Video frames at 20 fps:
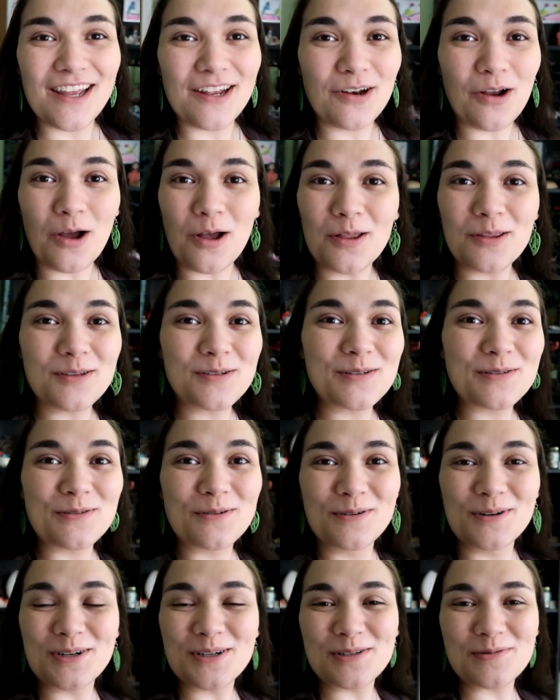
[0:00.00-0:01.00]
and all the
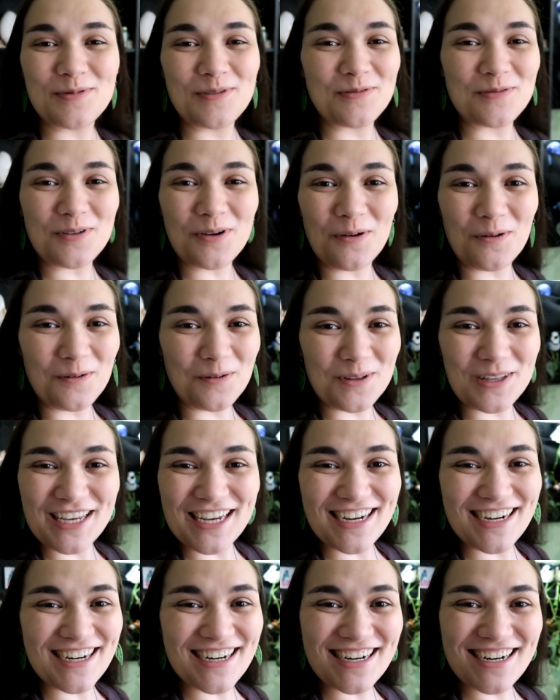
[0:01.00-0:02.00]
stories we've told
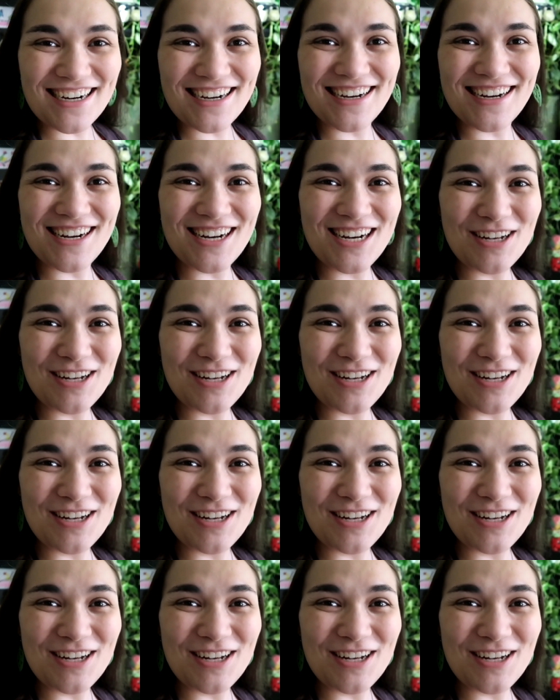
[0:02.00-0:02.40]
here